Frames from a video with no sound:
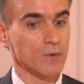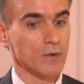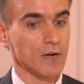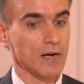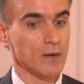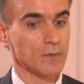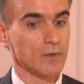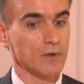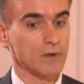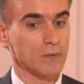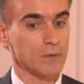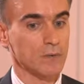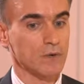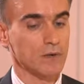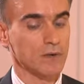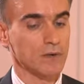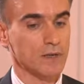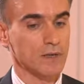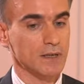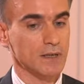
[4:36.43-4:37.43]
Our
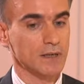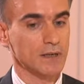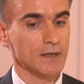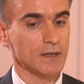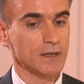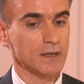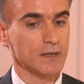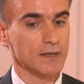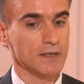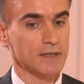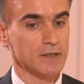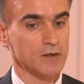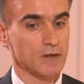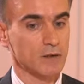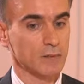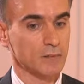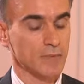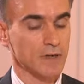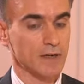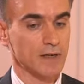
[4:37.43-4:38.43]
work and
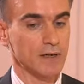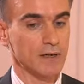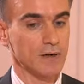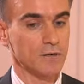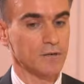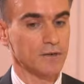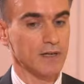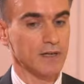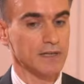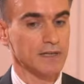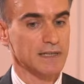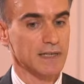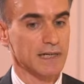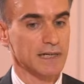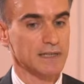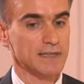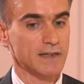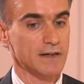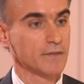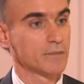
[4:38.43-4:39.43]
some of the
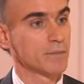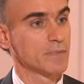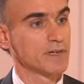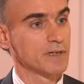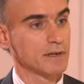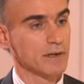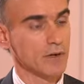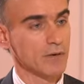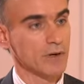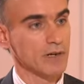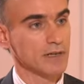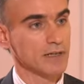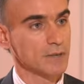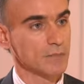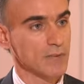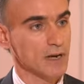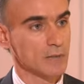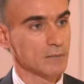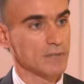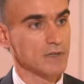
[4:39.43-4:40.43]
results have been
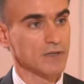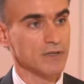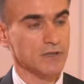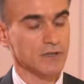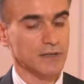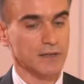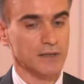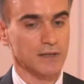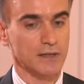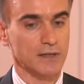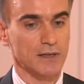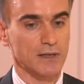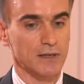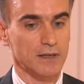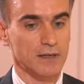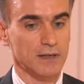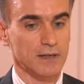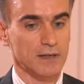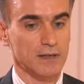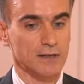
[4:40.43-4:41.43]
already published
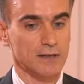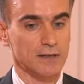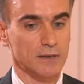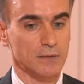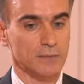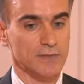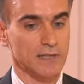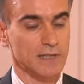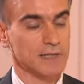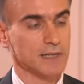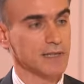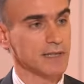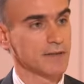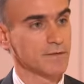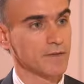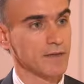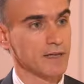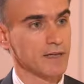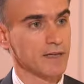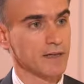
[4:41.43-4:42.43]
in some
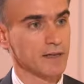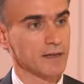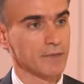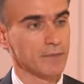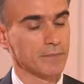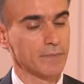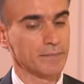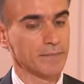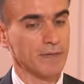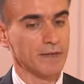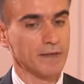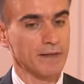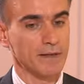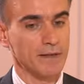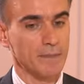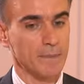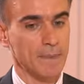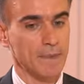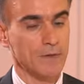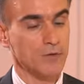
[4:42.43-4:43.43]
scientific
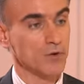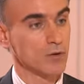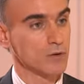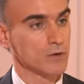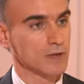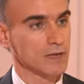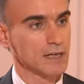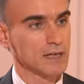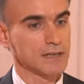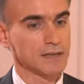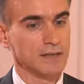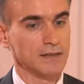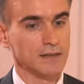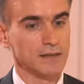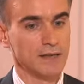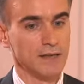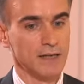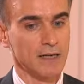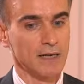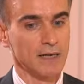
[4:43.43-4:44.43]
journals
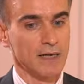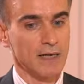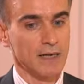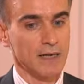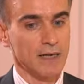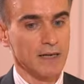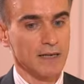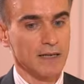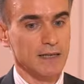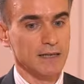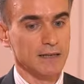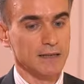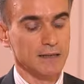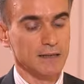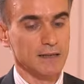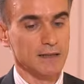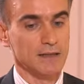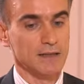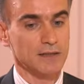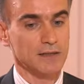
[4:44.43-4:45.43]

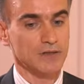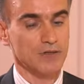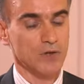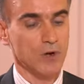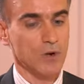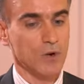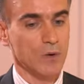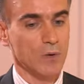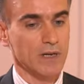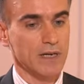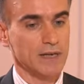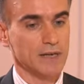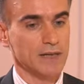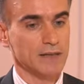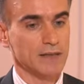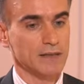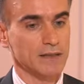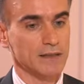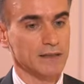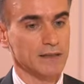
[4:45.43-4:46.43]
is showing
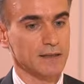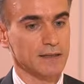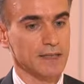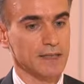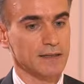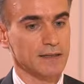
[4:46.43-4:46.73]
that